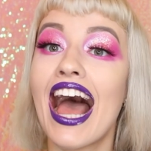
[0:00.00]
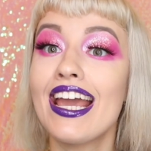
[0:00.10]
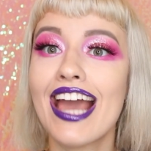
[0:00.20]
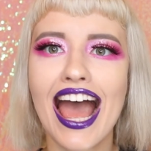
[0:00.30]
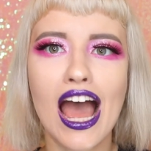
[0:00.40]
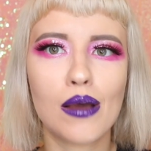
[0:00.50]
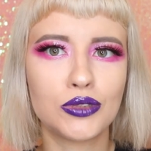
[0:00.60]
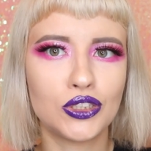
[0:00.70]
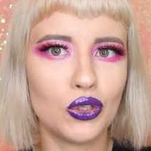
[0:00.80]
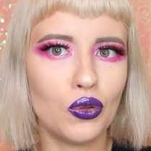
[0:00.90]
I
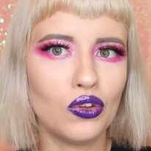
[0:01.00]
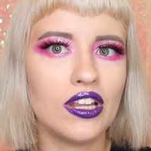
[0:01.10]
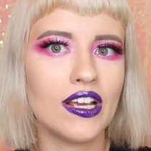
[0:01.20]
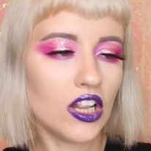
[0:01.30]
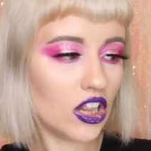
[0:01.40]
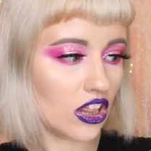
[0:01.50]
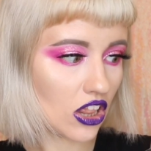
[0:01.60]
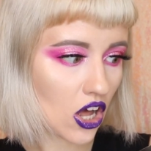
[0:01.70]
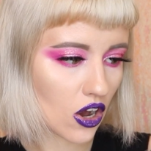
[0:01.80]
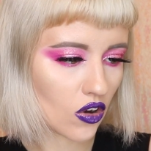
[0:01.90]
absolutely
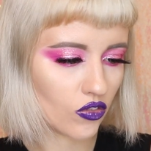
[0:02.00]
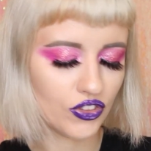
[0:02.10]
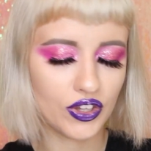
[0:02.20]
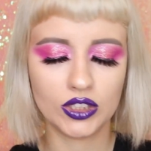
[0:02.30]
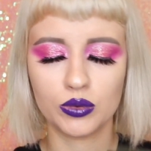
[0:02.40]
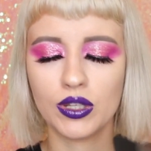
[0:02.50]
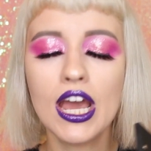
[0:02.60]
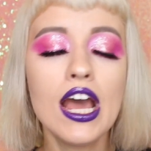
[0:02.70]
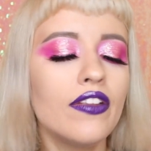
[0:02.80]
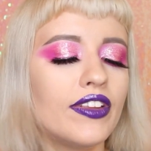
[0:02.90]
love this one.
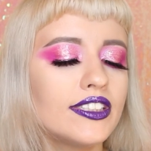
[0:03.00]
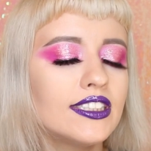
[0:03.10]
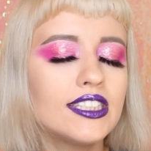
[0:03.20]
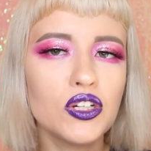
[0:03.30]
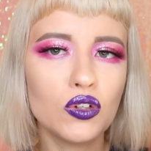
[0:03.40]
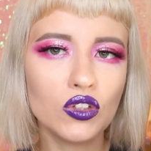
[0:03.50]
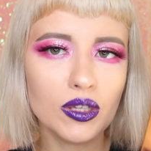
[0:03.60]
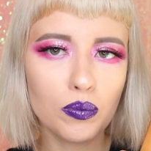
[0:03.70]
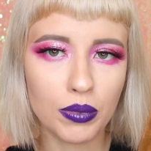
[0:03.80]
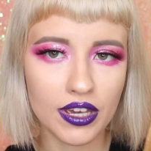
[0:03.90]
This is the
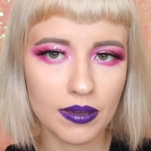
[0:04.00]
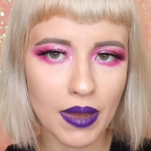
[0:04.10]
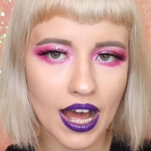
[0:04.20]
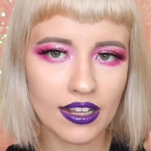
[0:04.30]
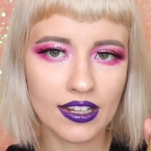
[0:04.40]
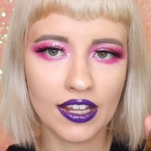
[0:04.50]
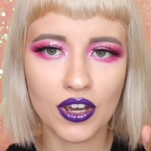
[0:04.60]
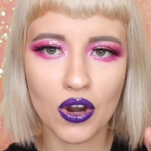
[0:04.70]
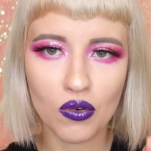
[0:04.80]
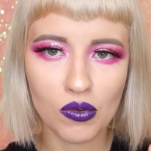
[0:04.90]
only big palette that
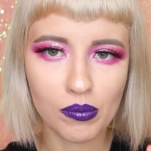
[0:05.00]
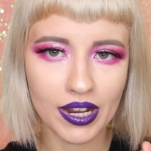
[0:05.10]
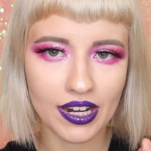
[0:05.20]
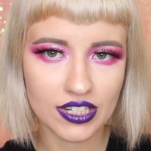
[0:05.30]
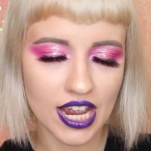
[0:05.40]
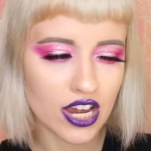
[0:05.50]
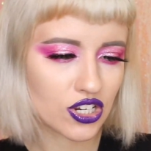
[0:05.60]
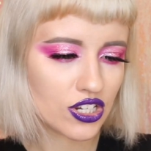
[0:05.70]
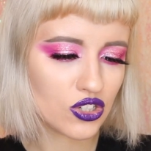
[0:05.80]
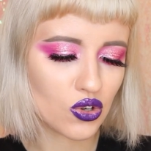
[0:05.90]
I own by
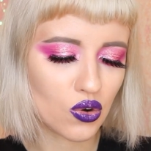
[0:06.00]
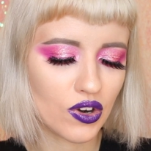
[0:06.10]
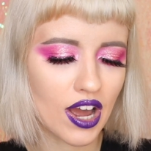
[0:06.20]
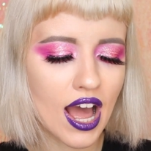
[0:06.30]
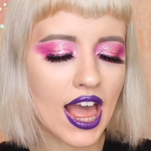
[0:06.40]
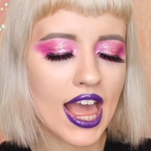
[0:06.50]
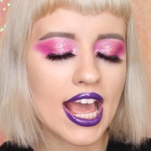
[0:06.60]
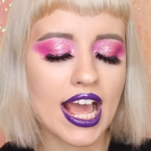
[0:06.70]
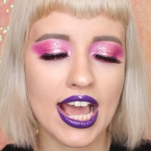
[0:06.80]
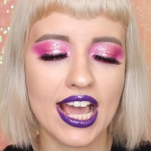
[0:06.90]
Natasha Denona,
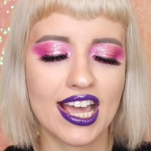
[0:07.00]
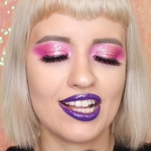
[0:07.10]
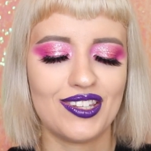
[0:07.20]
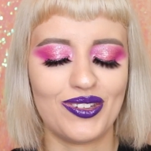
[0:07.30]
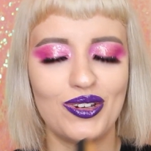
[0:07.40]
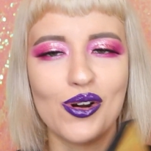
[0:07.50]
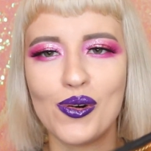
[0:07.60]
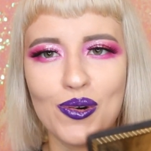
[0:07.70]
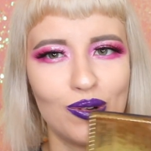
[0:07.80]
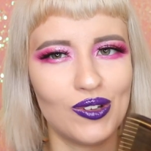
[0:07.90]
and
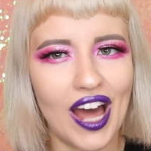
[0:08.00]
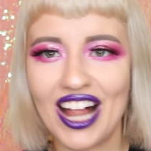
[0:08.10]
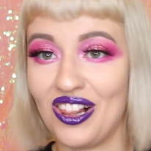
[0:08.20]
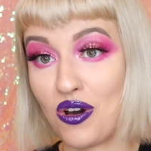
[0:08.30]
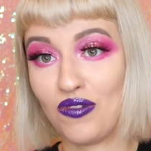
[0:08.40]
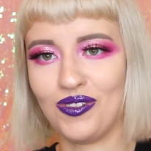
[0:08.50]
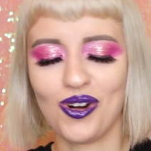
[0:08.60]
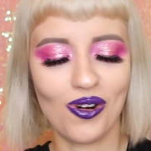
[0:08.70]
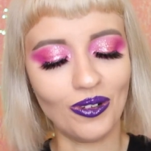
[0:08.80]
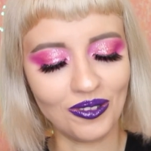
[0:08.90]
gold. I love
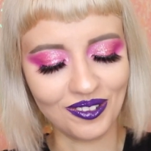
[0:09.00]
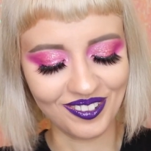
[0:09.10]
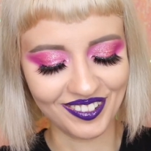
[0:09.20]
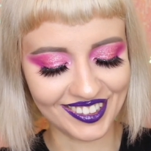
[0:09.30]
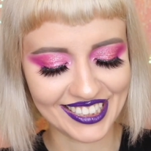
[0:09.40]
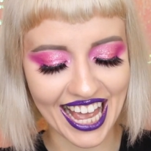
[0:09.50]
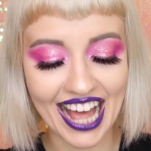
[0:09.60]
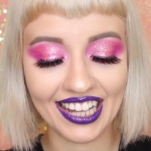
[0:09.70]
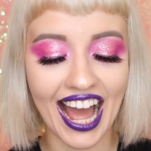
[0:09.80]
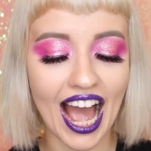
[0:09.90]
golds,
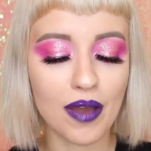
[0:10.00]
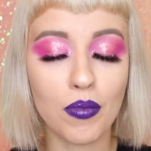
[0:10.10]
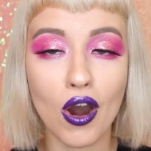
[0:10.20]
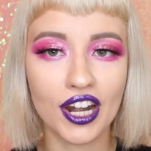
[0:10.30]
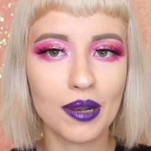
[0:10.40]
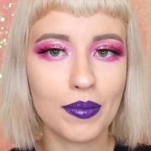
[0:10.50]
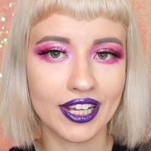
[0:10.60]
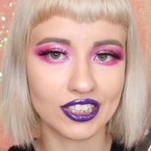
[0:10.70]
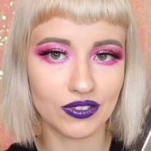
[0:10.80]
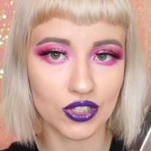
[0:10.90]
and I bought it
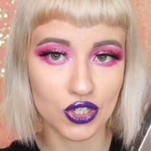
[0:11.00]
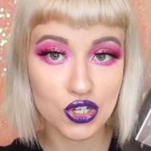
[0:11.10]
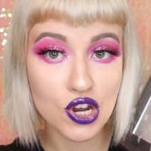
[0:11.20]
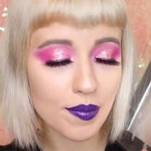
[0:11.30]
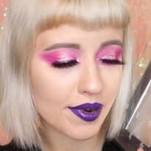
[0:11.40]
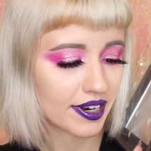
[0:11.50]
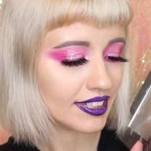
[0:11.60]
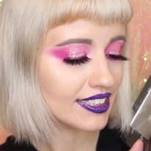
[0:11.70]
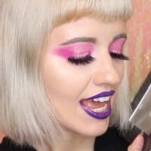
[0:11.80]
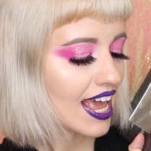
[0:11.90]
because of the
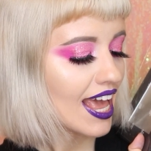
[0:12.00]
shimmers.